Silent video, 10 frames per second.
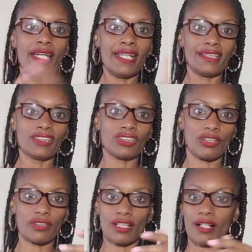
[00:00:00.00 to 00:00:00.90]

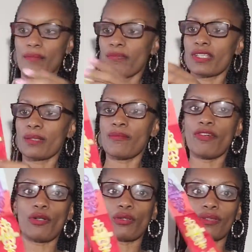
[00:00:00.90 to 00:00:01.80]
insert some
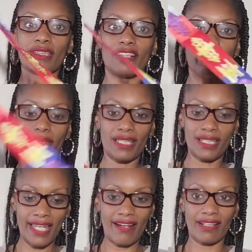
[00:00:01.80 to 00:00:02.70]
photos of me
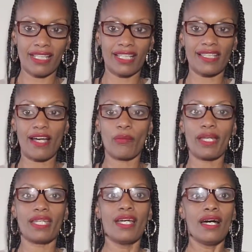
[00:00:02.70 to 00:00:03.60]
carrying it that way.